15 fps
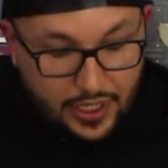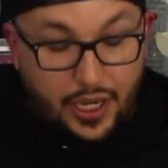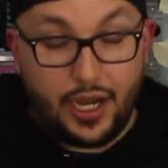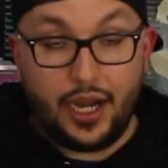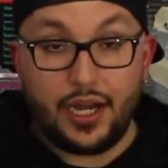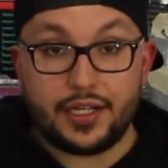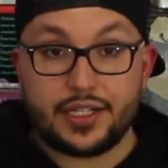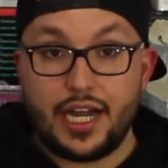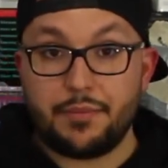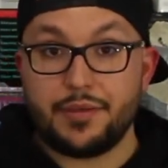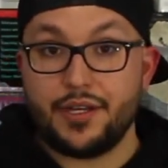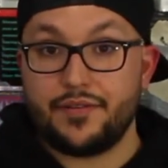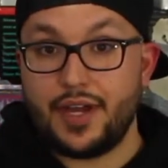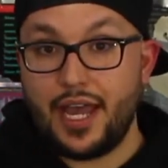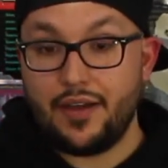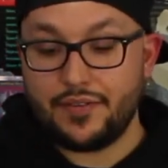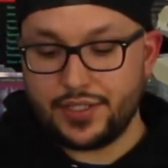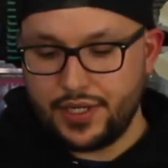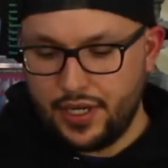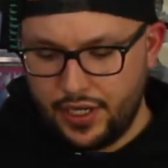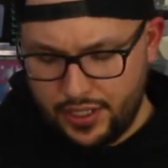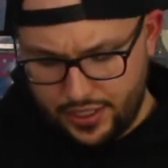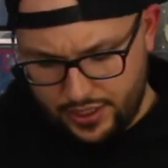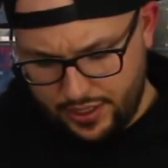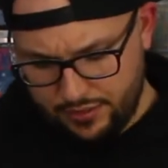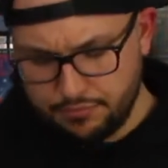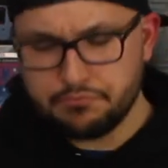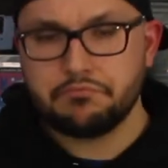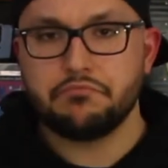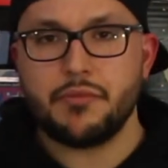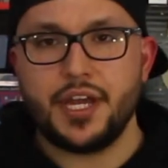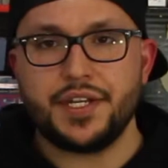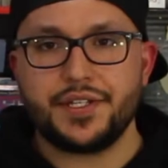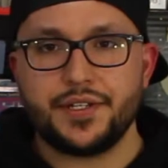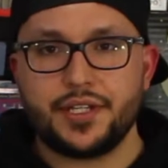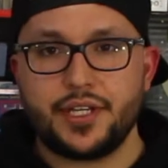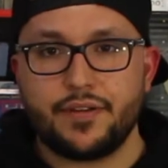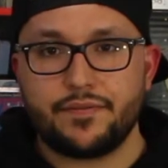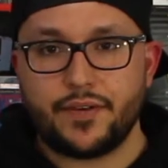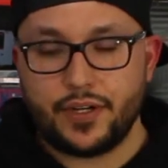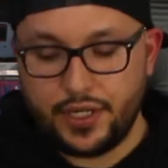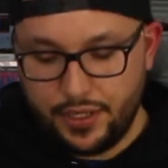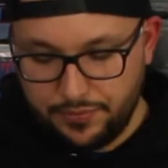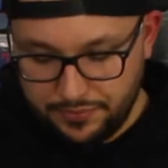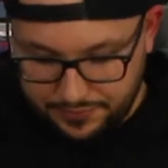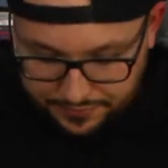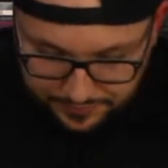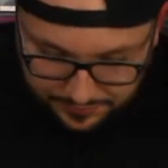Copy of Avatar Into the Inferno.